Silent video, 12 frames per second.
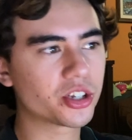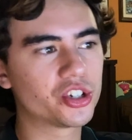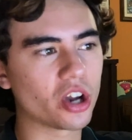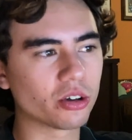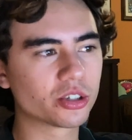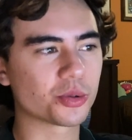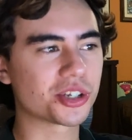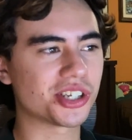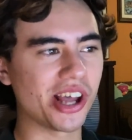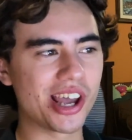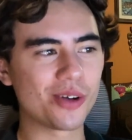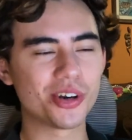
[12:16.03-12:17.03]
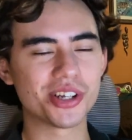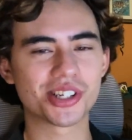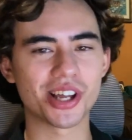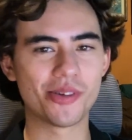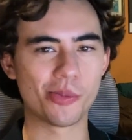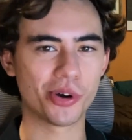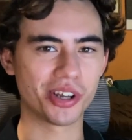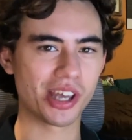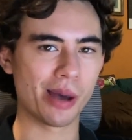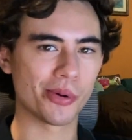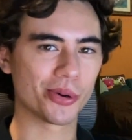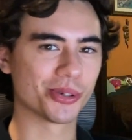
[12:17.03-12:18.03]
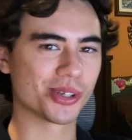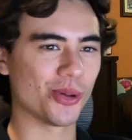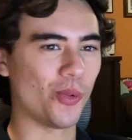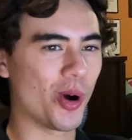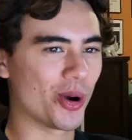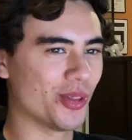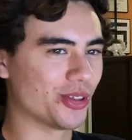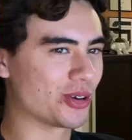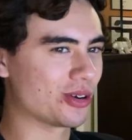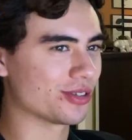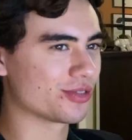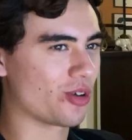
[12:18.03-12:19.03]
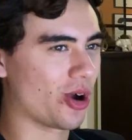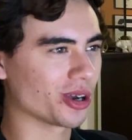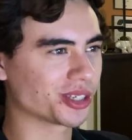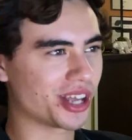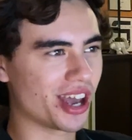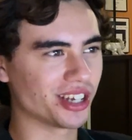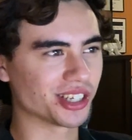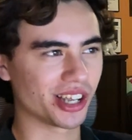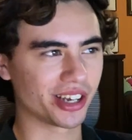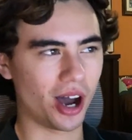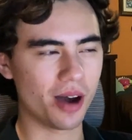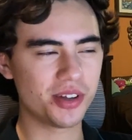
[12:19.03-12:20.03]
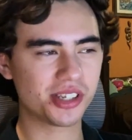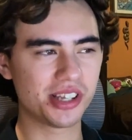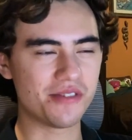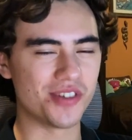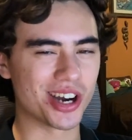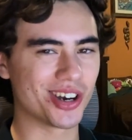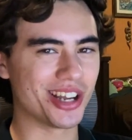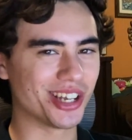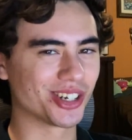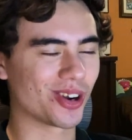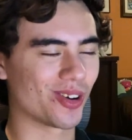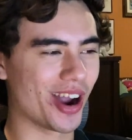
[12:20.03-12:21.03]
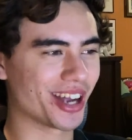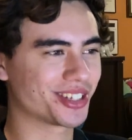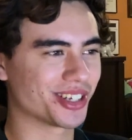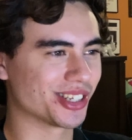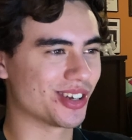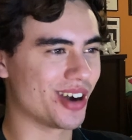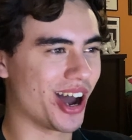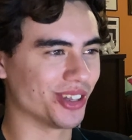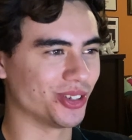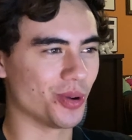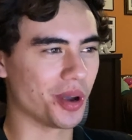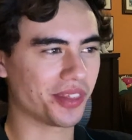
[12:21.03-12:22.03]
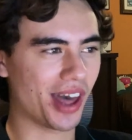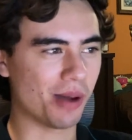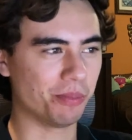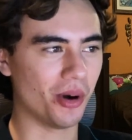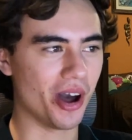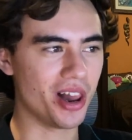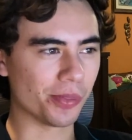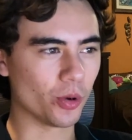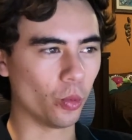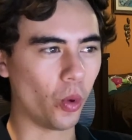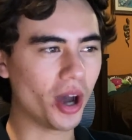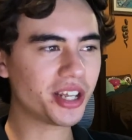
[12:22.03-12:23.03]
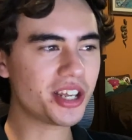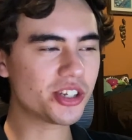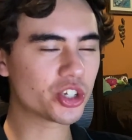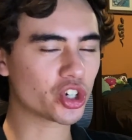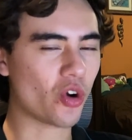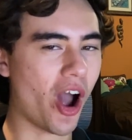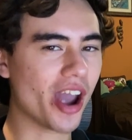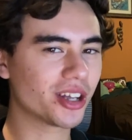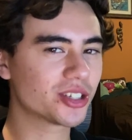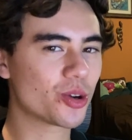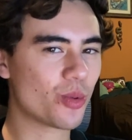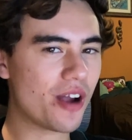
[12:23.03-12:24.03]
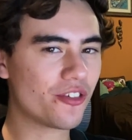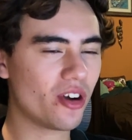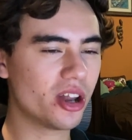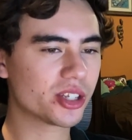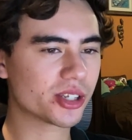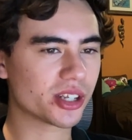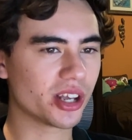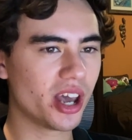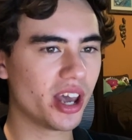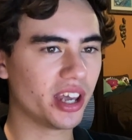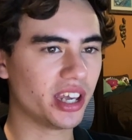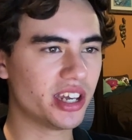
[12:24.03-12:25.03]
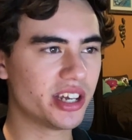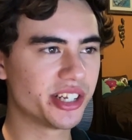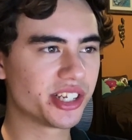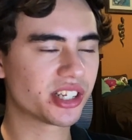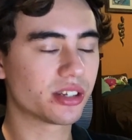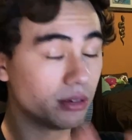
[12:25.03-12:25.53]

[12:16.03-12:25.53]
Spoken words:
Jones was saying when he said they're putting chemicals in the water that turns frogs gay is like obviously very incorrect, because they're not doing that, but what he's trying to reference is,